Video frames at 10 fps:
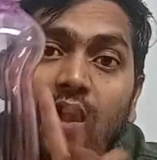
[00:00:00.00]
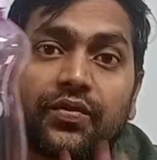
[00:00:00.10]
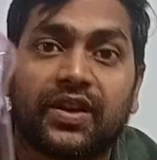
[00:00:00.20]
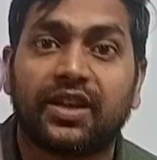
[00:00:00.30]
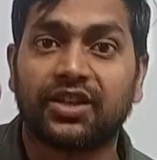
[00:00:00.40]

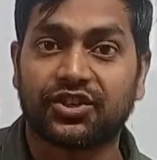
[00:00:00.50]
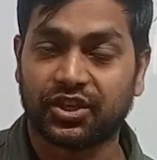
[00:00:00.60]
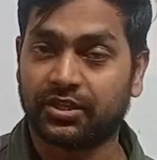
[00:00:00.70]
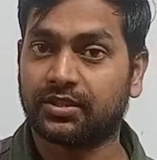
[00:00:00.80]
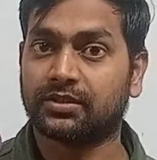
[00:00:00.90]

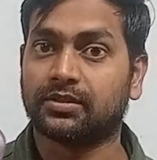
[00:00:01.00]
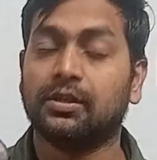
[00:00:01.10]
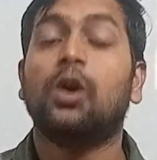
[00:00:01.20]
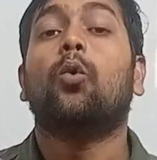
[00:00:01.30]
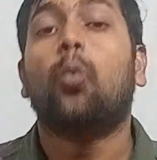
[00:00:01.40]

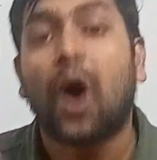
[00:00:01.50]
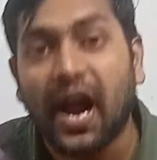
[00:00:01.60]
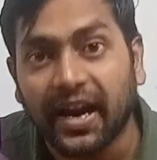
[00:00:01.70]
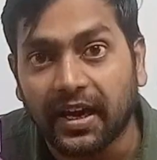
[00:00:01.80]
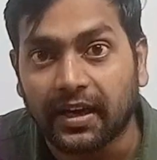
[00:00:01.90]
configuration.
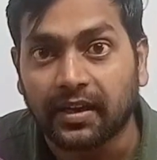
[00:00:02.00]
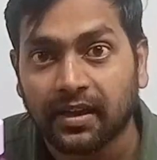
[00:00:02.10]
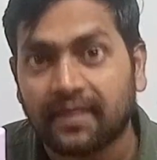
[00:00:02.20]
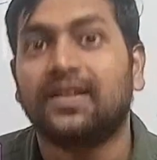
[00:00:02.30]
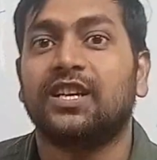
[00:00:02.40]

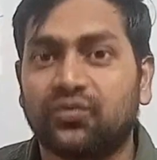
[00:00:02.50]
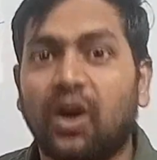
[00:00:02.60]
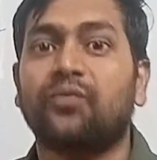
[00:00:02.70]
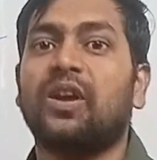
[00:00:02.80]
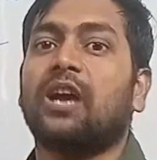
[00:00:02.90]
Why? That is
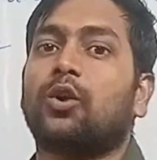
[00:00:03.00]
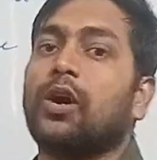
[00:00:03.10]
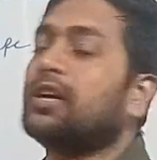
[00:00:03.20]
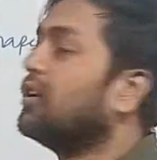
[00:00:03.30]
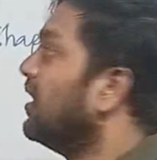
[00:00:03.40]
what we are
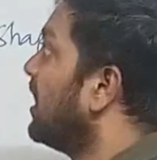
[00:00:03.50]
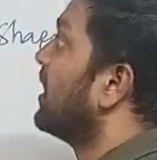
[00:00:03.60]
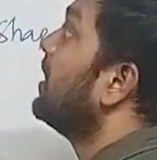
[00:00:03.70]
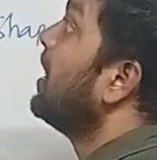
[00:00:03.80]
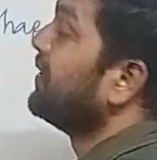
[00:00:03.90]
going to
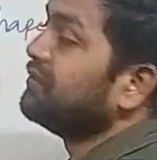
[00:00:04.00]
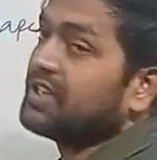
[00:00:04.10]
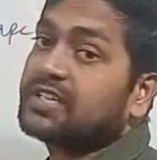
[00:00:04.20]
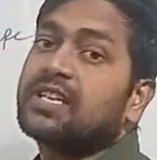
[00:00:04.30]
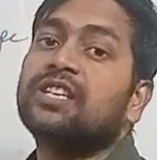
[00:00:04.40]
learn in
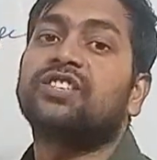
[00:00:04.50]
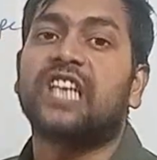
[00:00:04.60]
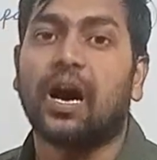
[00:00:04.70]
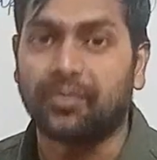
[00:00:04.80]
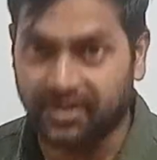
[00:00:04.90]
this
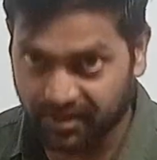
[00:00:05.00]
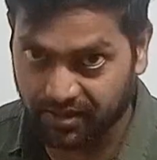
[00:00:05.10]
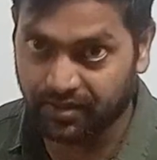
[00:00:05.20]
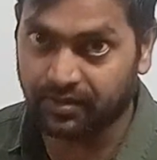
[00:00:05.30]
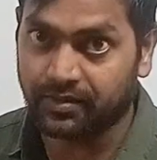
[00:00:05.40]

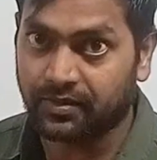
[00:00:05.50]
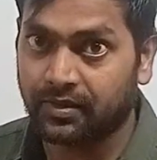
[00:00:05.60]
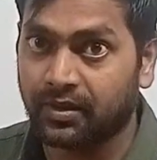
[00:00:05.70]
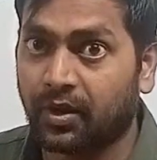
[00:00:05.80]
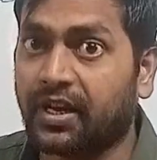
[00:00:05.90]
chapter.
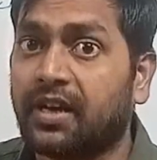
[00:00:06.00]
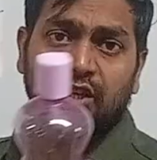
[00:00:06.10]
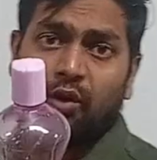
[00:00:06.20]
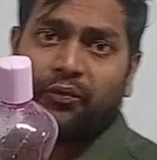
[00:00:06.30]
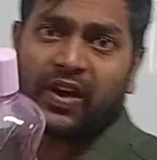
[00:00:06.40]
Okay?
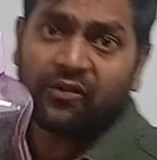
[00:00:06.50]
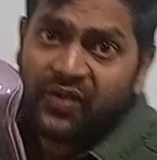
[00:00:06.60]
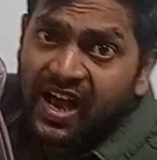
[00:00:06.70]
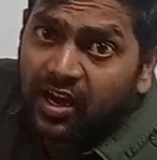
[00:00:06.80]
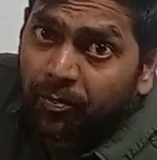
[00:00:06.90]
So when
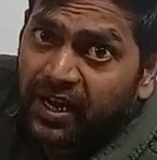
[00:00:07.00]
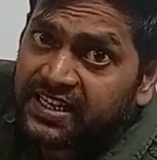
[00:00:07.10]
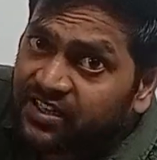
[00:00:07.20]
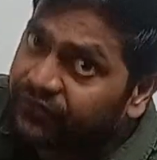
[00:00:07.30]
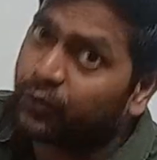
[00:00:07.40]
we are
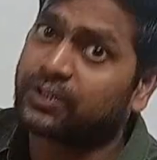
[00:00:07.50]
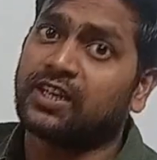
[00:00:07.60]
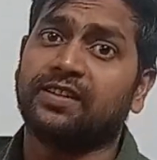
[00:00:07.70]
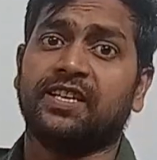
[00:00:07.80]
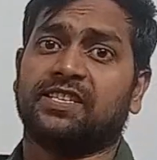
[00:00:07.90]
applying some force
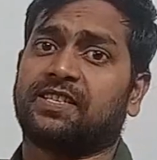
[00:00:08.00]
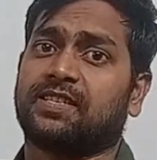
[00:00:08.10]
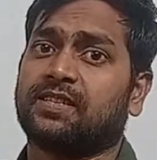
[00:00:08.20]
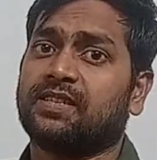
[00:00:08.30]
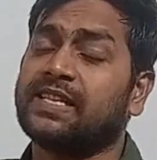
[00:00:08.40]
on
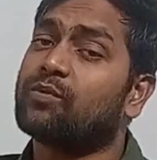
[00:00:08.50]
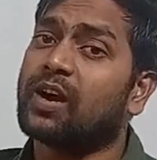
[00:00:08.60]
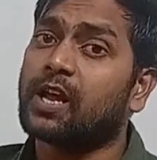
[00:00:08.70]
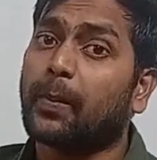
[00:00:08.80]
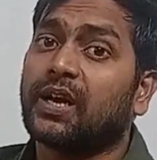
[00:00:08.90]
this, then
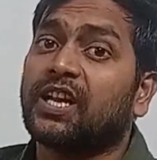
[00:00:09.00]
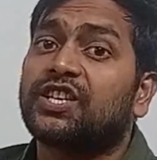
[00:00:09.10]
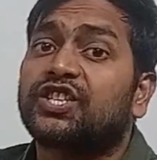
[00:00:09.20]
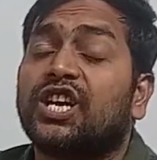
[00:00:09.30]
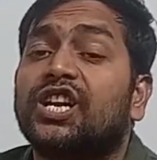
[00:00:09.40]
what happened?
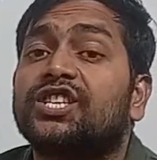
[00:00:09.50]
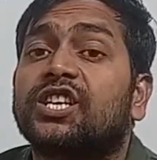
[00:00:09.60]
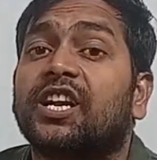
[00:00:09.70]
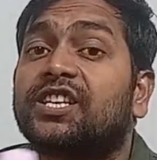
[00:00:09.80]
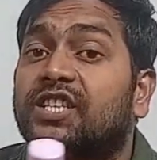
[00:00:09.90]
It changed
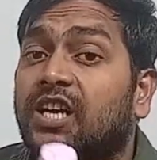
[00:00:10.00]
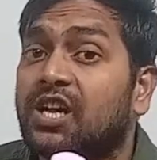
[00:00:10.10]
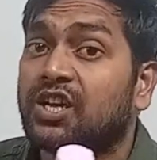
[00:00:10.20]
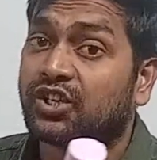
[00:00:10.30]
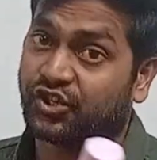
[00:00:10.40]
its
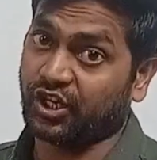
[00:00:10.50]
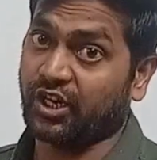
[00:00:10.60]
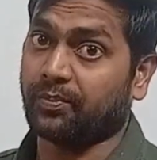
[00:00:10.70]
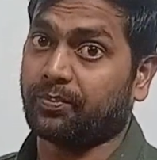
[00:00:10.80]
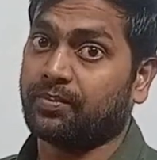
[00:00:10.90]

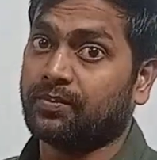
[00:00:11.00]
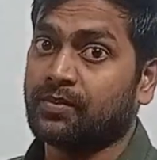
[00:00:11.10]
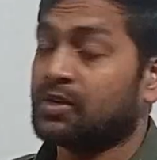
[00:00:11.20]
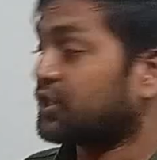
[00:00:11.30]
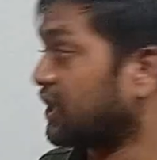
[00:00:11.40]
shape.